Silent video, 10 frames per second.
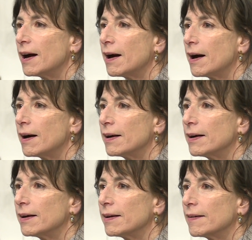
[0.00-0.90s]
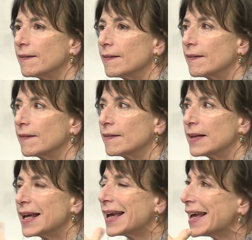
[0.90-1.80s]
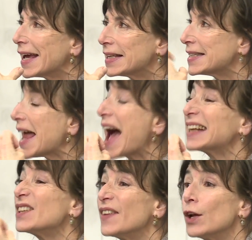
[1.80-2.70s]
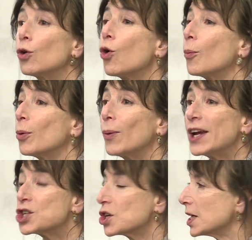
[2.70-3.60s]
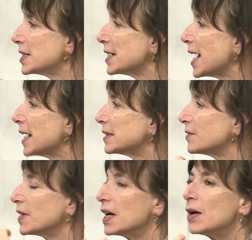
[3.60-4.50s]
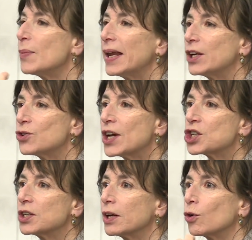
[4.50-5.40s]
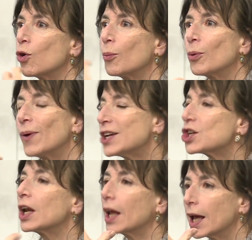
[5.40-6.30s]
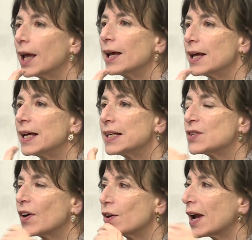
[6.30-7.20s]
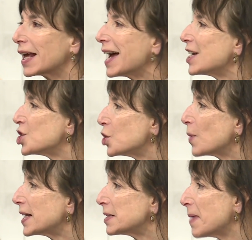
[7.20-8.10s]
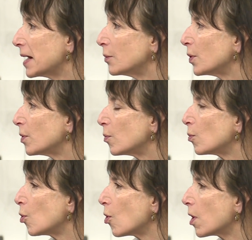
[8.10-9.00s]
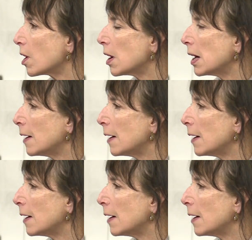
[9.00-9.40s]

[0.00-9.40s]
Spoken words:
it's an act of incorporation. It's an act of penetration, incorporation. It is very erotic. She writes about it with more